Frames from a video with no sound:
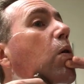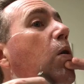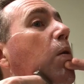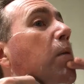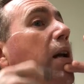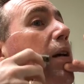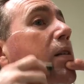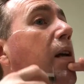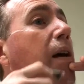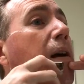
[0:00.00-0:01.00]
Uh, but like I
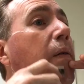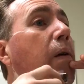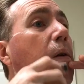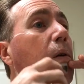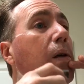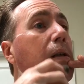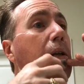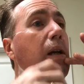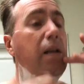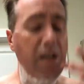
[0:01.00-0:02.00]
said, I haven't used
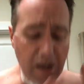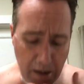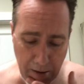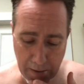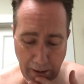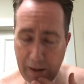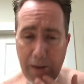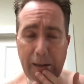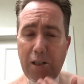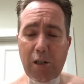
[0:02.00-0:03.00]
this thing in years. I
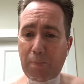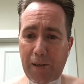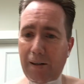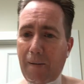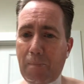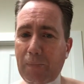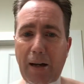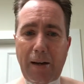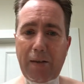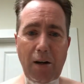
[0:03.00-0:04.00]
couldn't, it's just been,
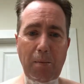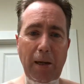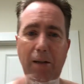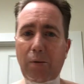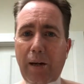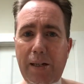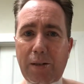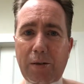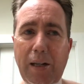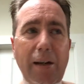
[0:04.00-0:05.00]
I've got all my little
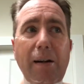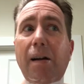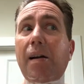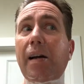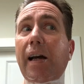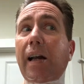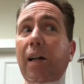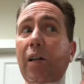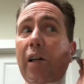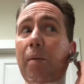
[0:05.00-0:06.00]
razors here and
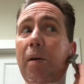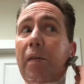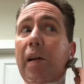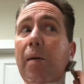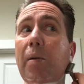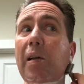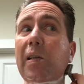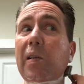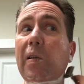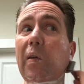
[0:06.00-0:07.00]
I look at them every day, but I
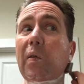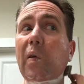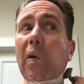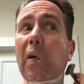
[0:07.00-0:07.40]
just don't,